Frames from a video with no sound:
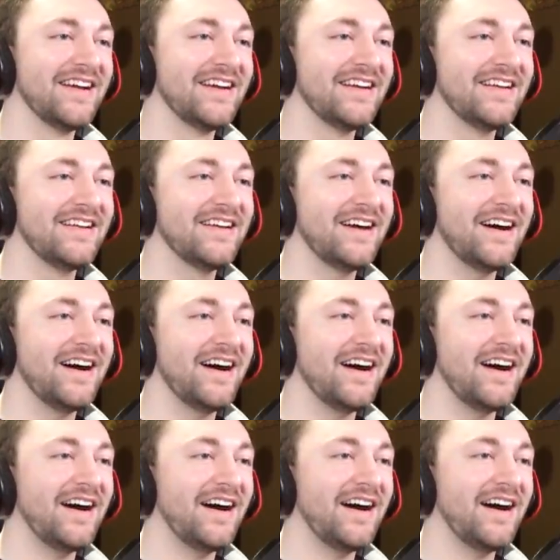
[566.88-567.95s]
Come back here.
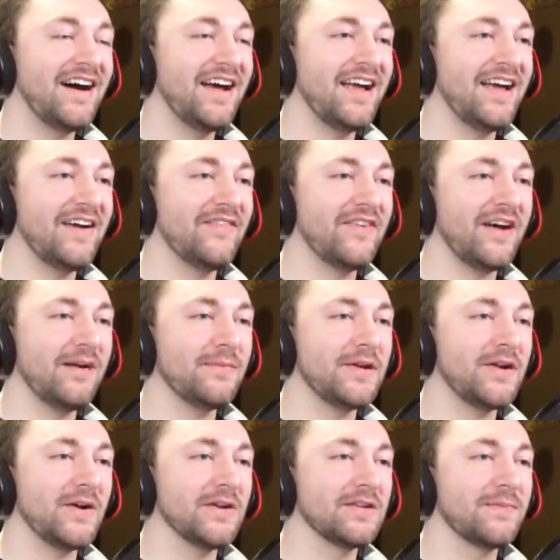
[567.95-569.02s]
I'm an
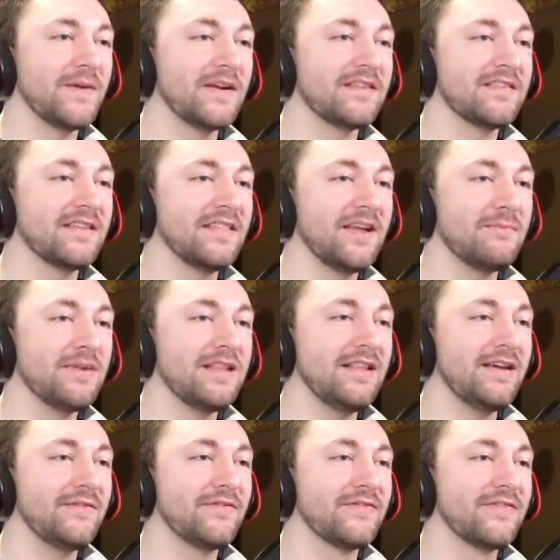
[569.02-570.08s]
old person. Let me live.